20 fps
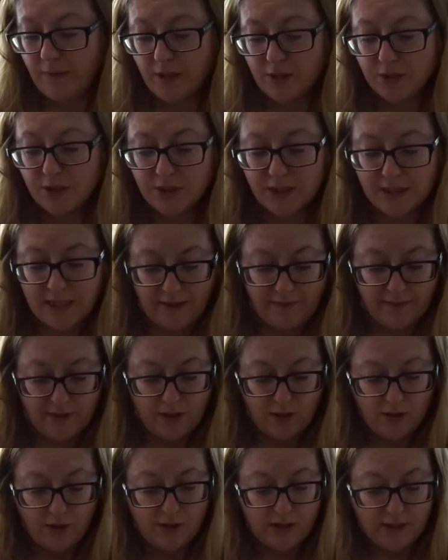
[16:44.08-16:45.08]
Just have a
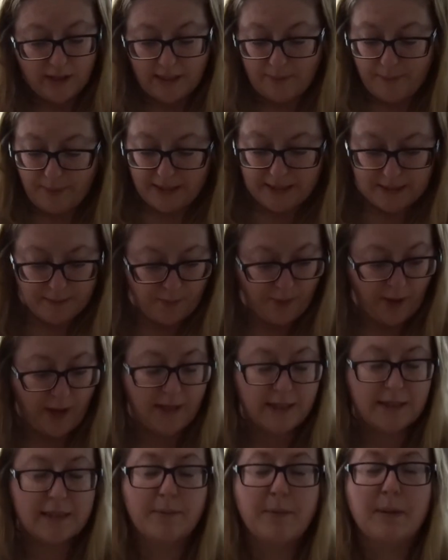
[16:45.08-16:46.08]
look. You'd be
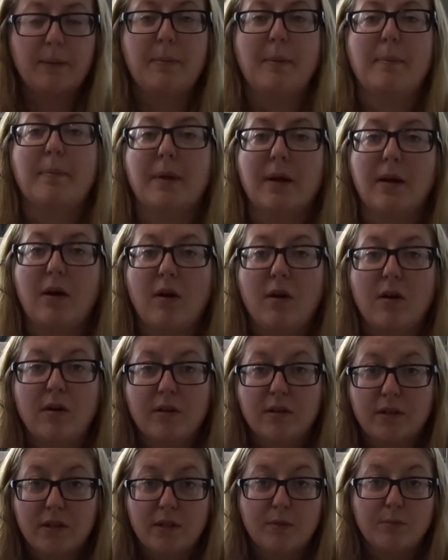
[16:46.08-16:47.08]
surprised how many people
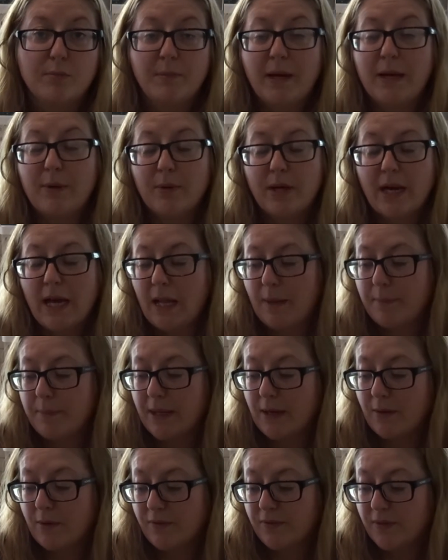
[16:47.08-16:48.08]
that might want to help
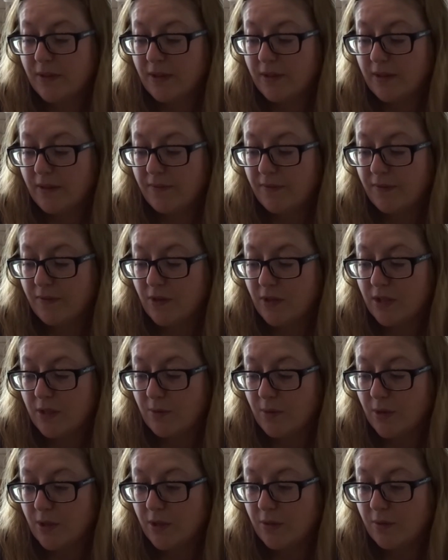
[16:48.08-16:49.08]
you out if you've got
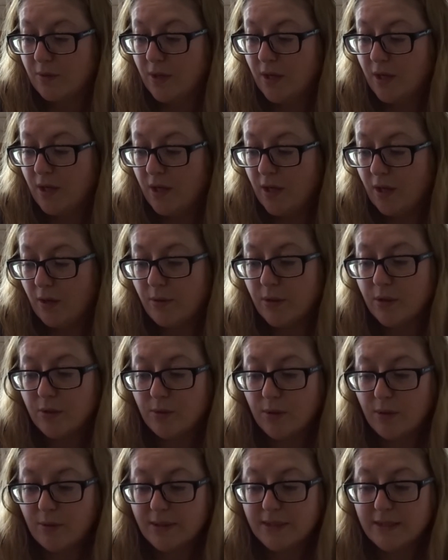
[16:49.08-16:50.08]
anyone who you
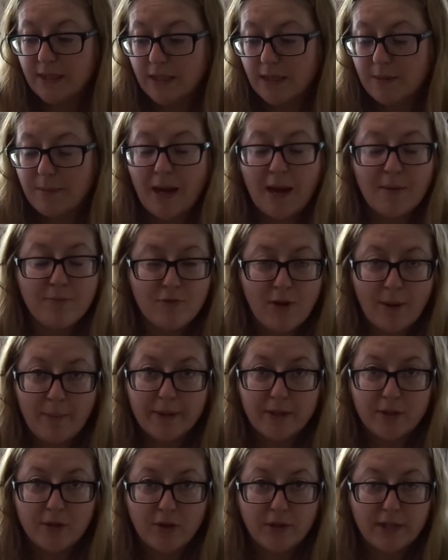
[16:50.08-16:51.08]
know who are selling them. I'm
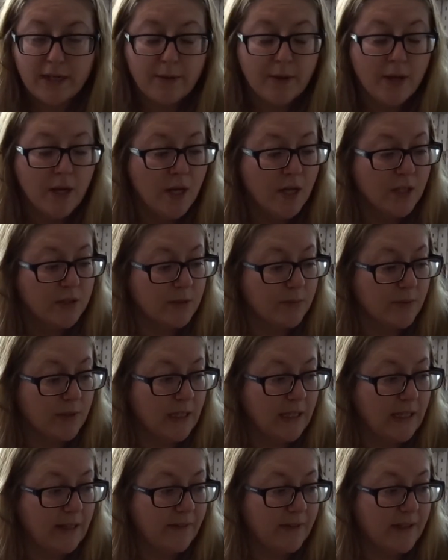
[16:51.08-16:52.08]
rabbiting on now. So I'm
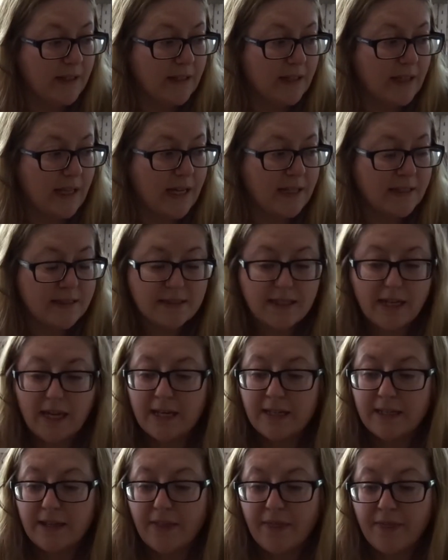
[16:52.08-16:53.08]
going to leave it at this,
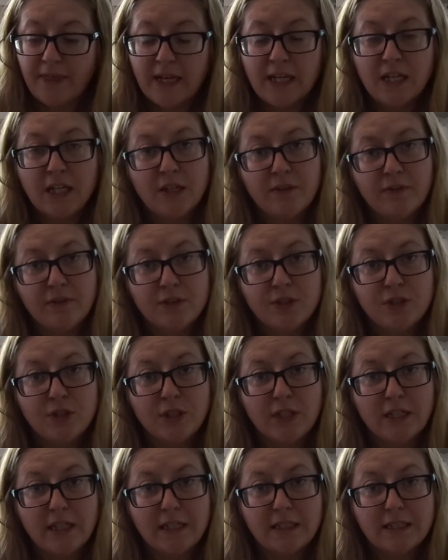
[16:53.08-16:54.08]
and thank you for
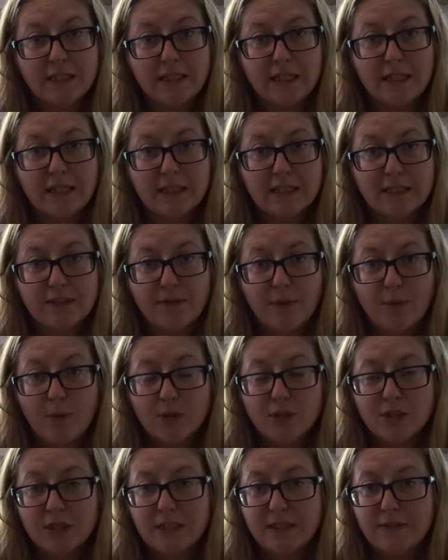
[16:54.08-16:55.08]
tuning in today. Thanks for
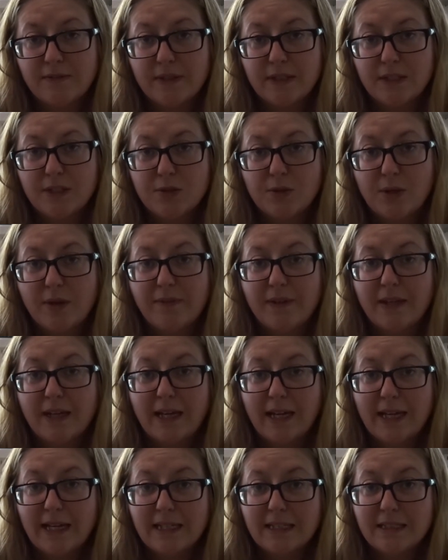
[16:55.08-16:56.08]
watching this video. If you
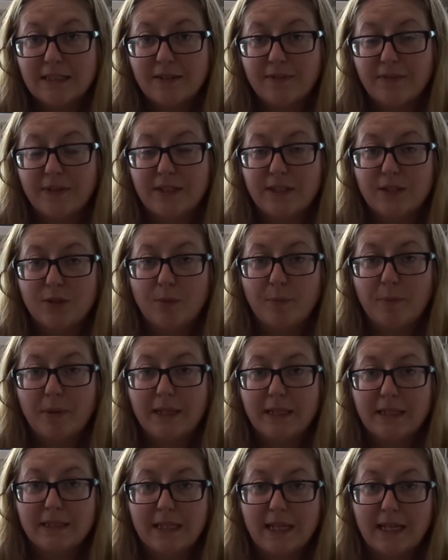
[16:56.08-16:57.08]
liked the video,
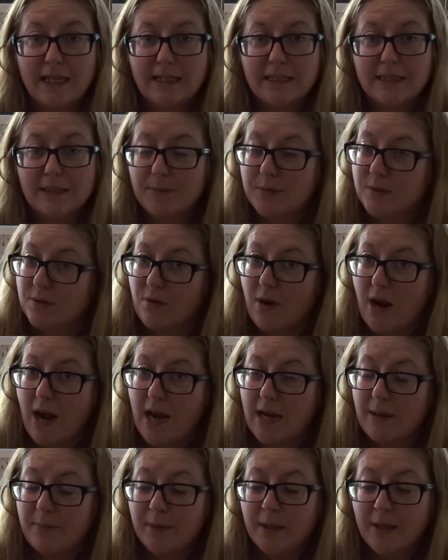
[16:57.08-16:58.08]
please like and
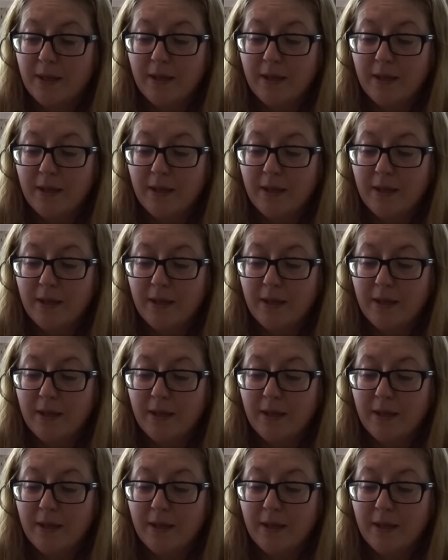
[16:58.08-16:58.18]
subscribe.